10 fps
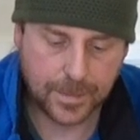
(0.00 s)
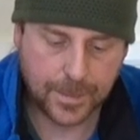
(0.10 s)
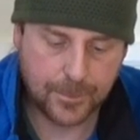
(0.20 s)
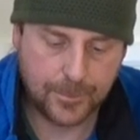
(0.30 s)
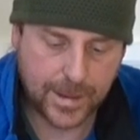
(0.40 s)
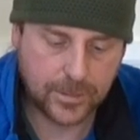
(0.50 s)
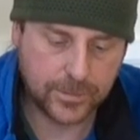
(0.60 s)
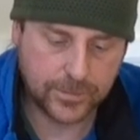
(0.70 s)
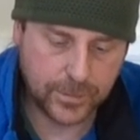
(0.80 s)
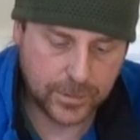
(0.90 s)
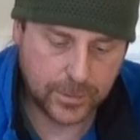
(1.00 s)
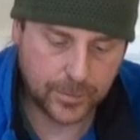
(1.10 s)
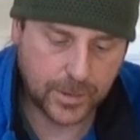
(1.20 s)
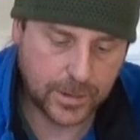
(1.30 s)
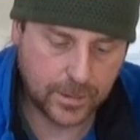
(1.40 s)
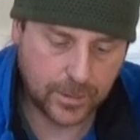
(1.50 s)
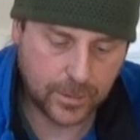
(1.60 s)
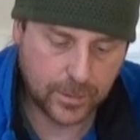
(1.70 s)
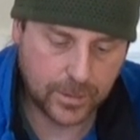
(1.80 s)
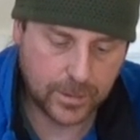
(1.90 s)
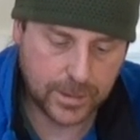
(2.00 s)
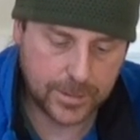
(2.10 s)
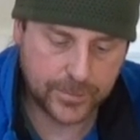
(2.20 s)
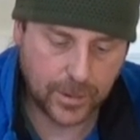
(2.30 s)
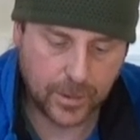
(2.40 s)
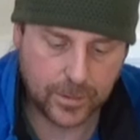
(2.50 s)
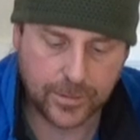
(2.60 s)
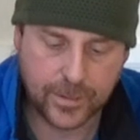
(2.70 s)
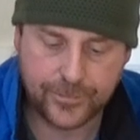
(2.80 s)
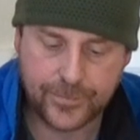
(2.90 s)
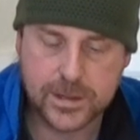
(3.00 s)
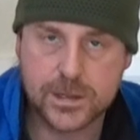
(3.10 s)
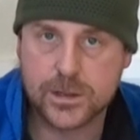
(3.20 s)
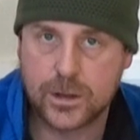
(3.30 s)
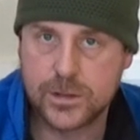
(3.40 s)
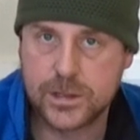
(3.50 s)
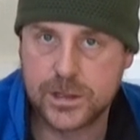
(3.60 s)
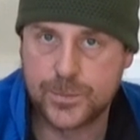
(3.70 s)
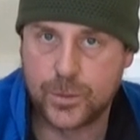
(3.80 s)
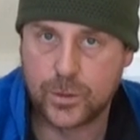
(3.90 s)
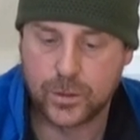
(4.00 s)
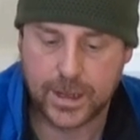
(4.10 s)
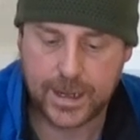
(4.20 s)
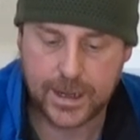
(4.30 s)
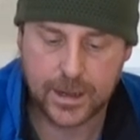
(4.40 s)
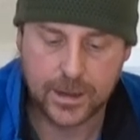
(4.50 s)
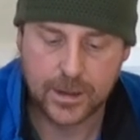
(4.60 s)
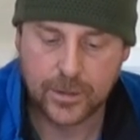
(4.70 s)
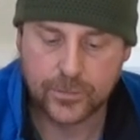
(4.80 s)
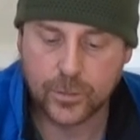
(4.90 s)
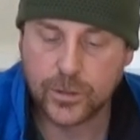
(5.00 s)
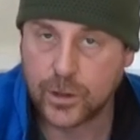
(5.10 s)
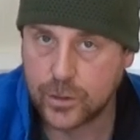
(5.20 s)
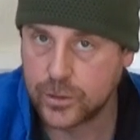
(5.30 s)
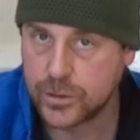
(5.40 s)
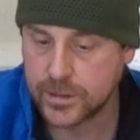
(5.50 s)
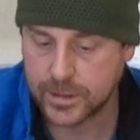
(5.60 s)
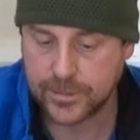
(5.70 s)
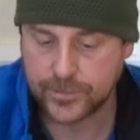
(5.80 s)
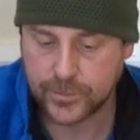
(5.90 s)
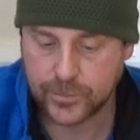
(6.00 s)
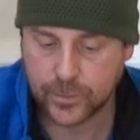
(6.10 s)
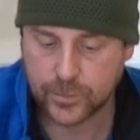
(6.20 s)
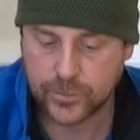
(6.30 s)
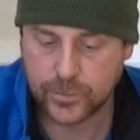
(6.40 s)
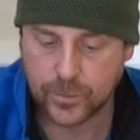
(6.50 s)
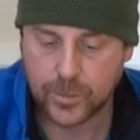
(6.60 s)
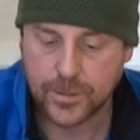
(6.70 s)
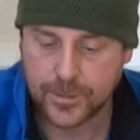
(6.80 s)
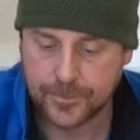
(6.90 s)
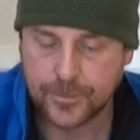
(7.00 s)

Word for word: the belt loop clips uh, fastens onto this buckle here so you could if you chose to